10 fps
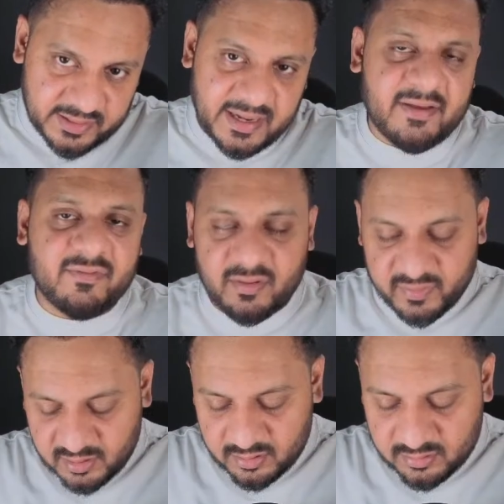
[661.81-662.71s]
I have
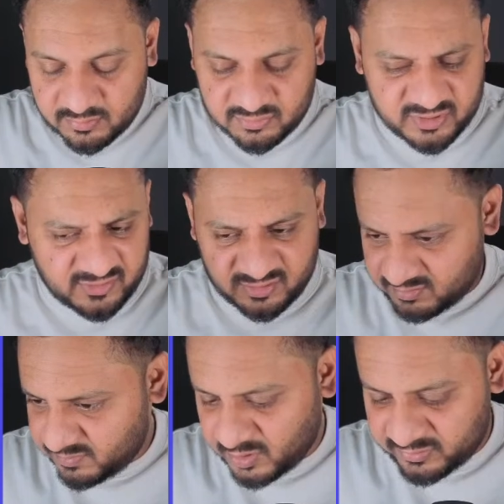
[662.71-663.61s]
given, just
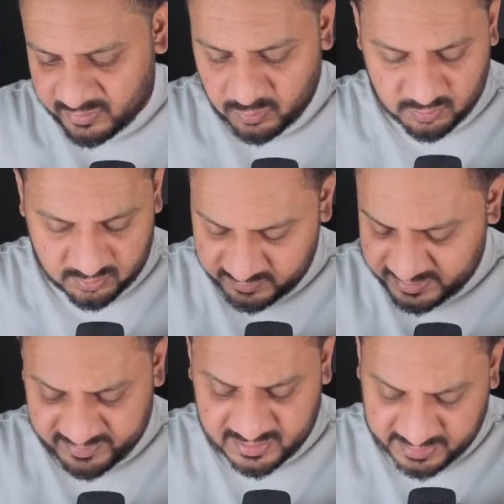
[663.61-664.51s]
because
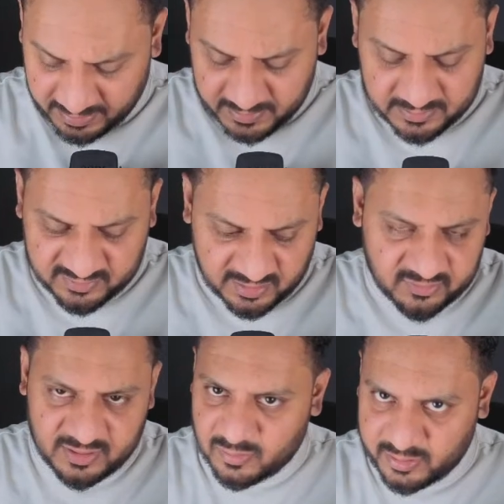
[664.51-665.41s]
while typing this
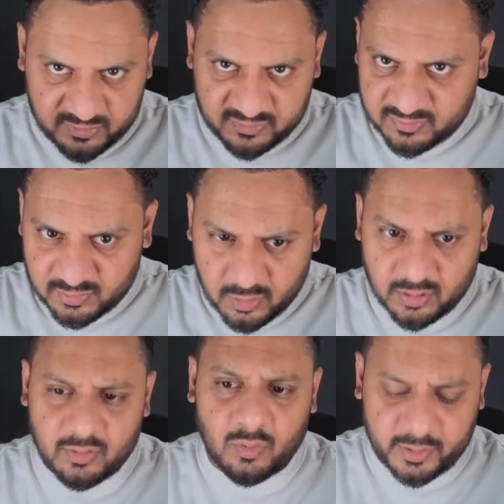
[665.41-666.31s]
answer out, I just
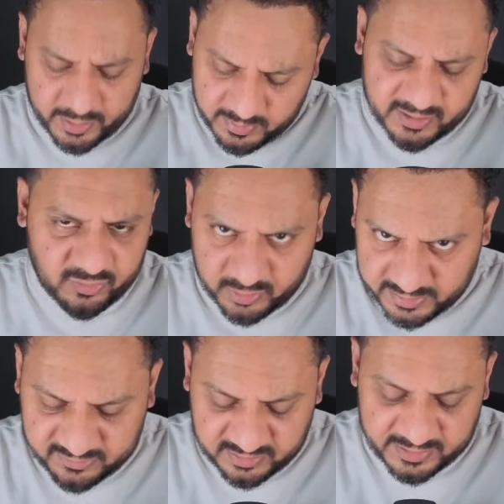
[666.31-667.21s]
wrote it, but it's not
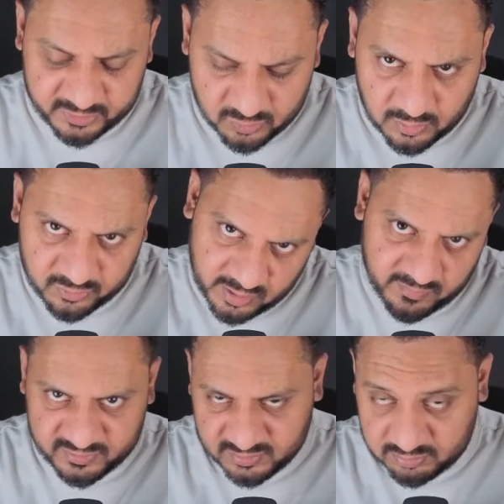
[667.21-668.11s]
necessary that you also give
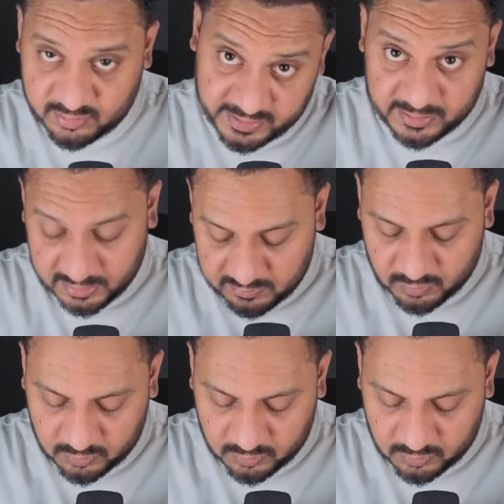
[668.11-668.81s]
us agricultural,